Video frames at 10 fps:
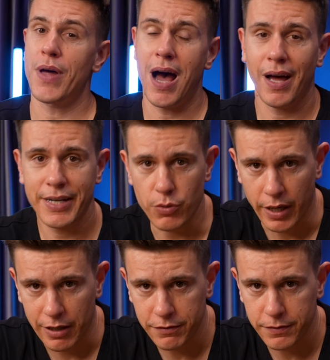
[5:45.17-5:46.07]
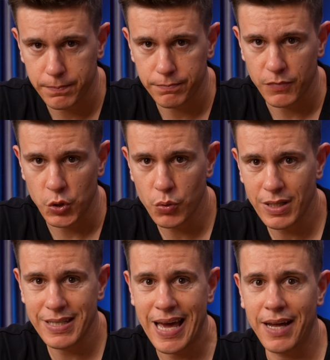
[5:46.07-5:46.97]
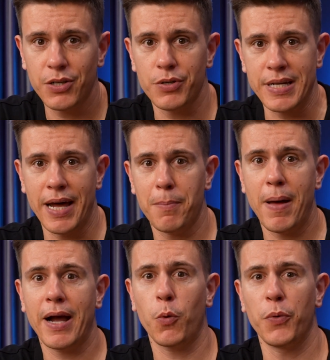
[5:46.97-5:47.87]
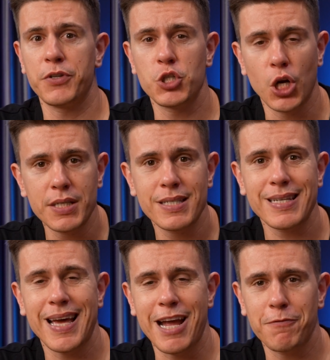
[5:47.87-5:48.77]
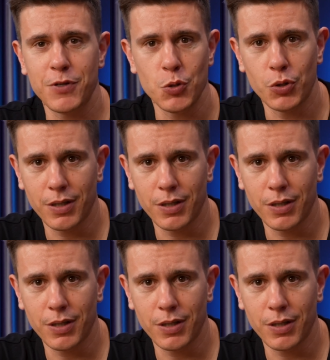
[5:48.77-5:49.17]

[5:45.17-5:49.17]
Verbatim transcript: with iDrive, you can get your data back with just a few